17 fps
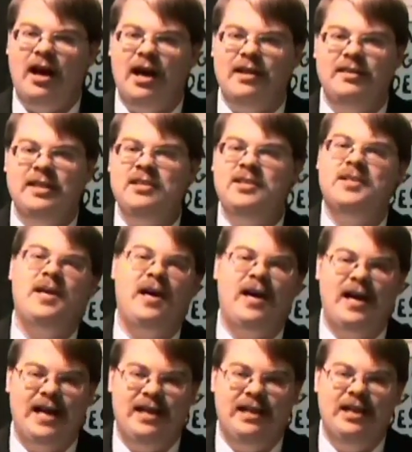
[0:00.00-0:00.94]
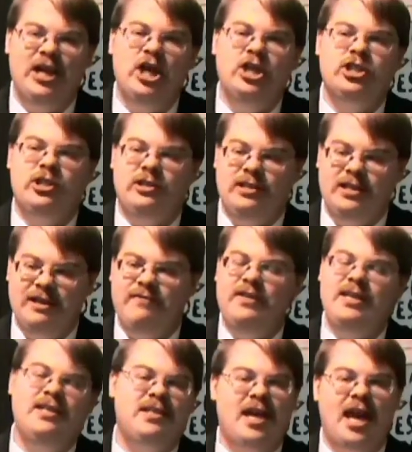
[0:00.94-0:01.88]
on this side to give
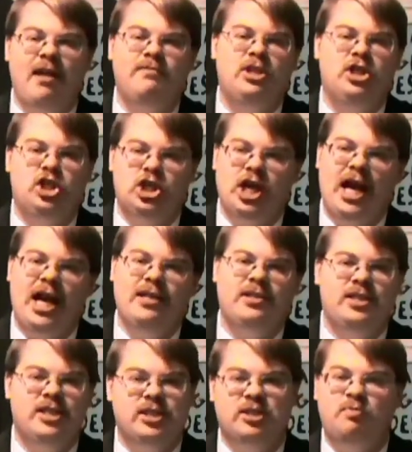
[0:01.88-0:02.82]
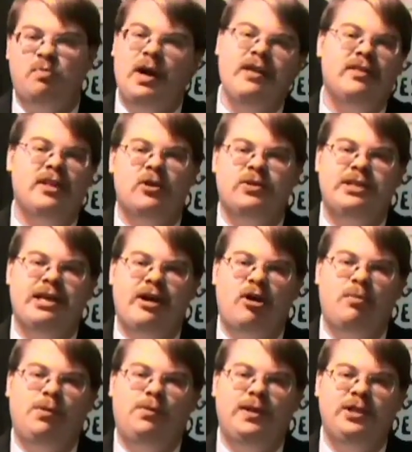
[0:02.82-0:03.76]
these games a chance despite their terrible